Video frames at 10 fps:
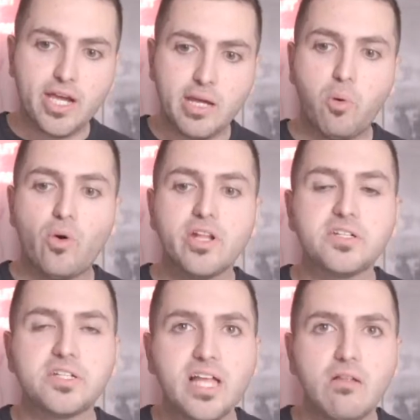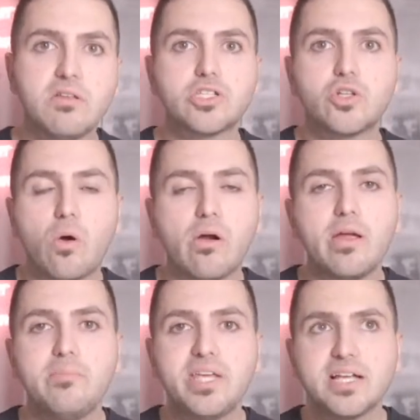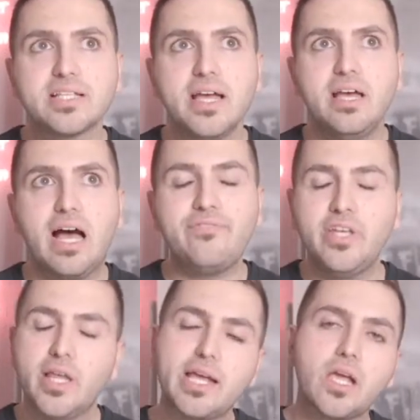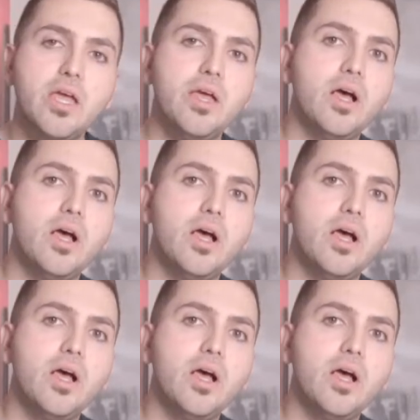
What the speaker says: important to tell this story, because I feel like